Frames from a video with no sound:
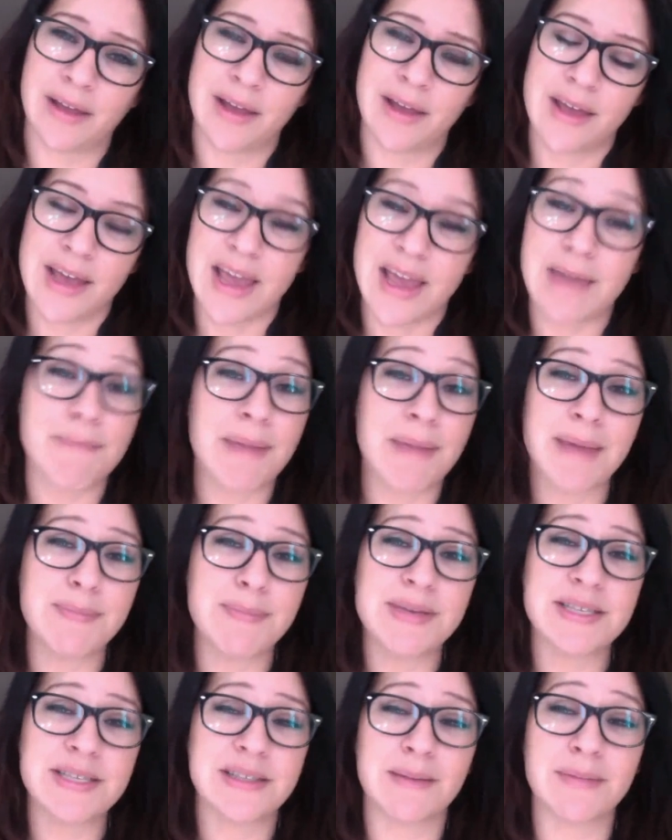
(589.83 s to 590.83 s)
It might be
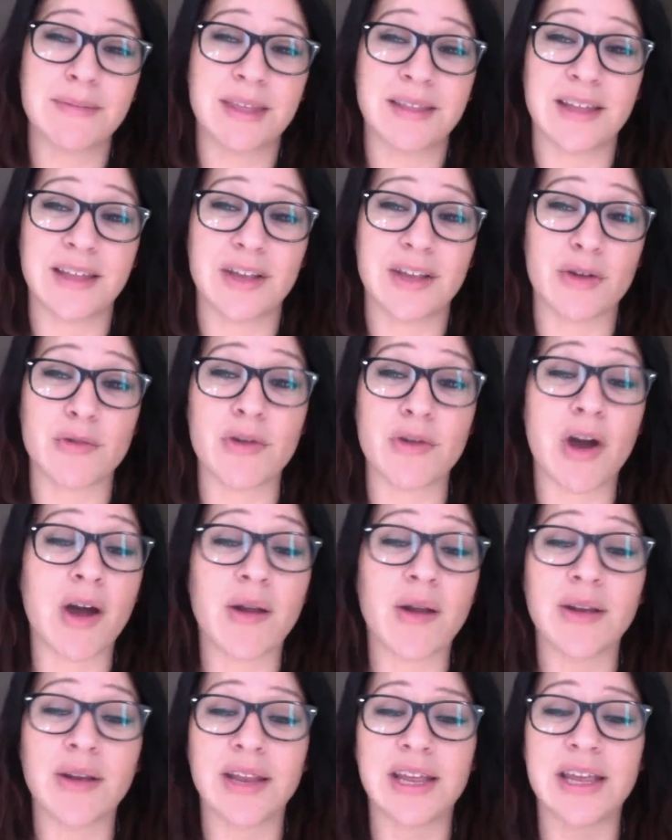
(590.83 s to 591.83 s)
something that you're not
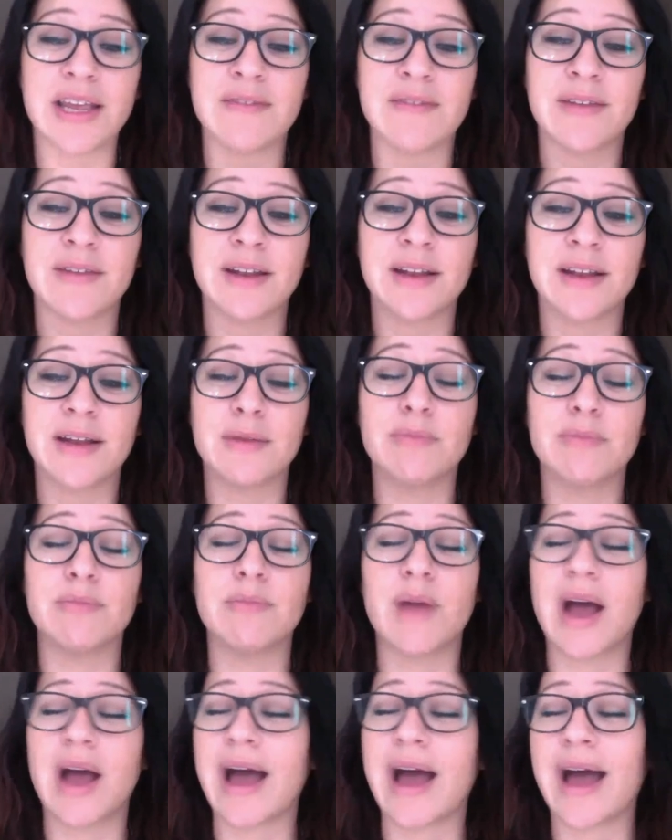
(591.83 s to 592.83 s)
even
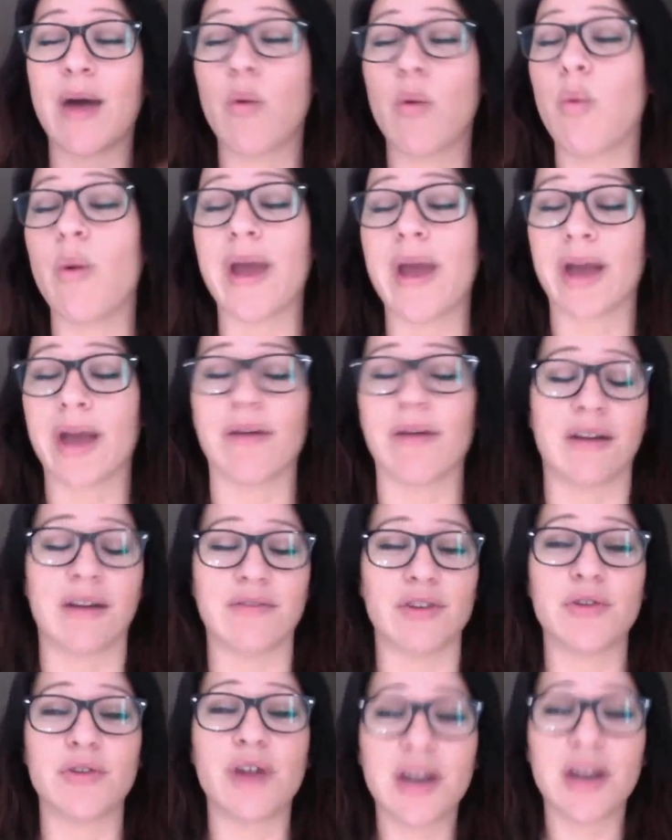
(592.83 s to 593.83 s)
aware of.
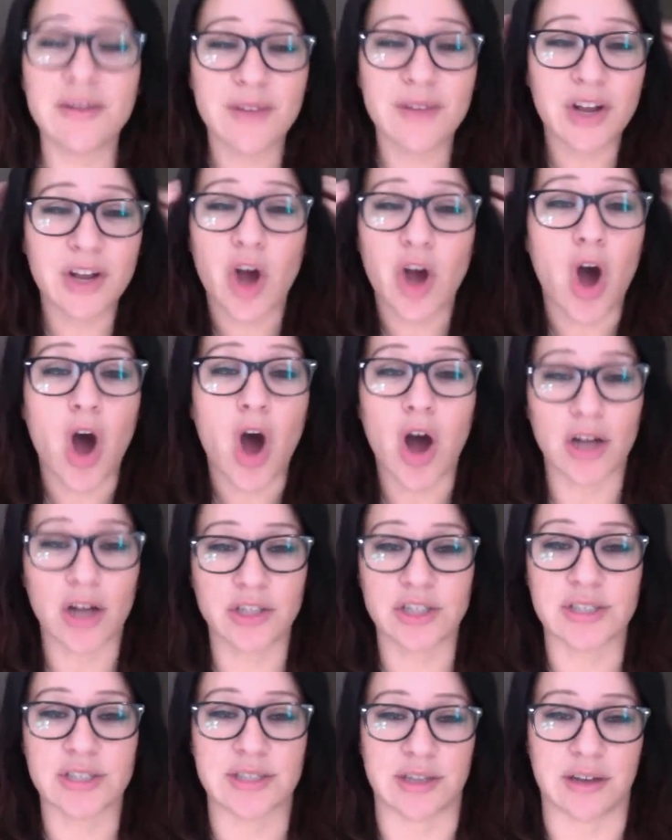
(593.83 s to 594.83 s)
You're not even
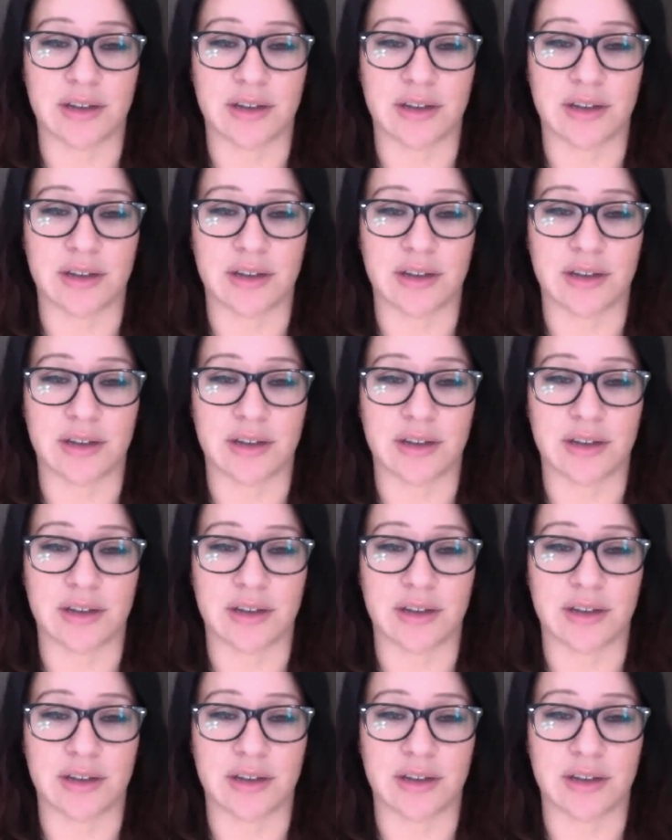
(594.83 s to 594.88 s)
conscious of.